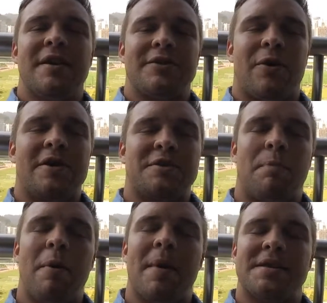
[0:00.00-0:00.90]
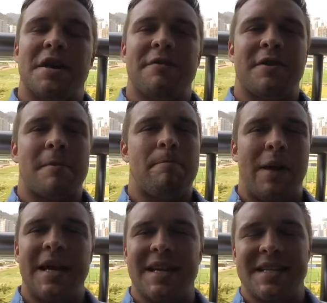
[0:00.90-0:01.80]
So I just put myself in a
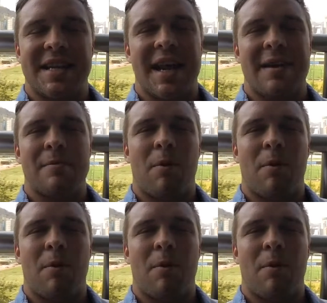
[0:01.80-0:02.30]
peak state,